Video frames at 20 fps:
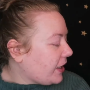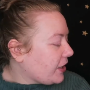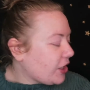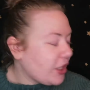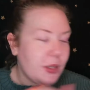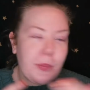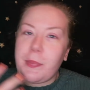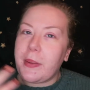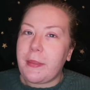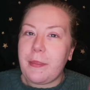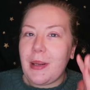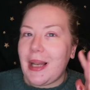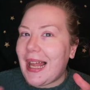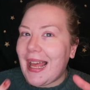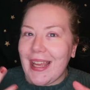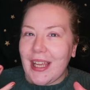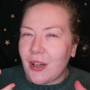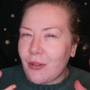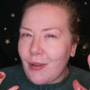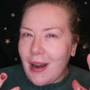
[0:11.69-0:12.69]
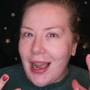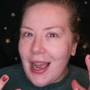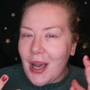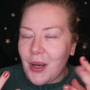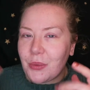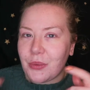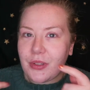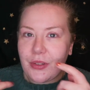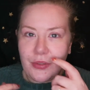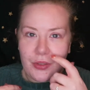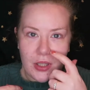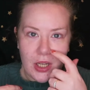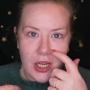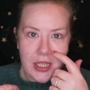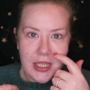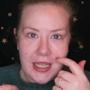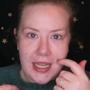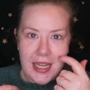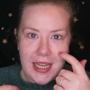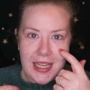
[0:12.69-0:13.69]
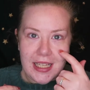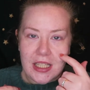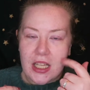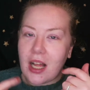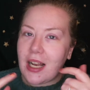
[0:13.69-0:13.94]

I've just been playing around different ideas.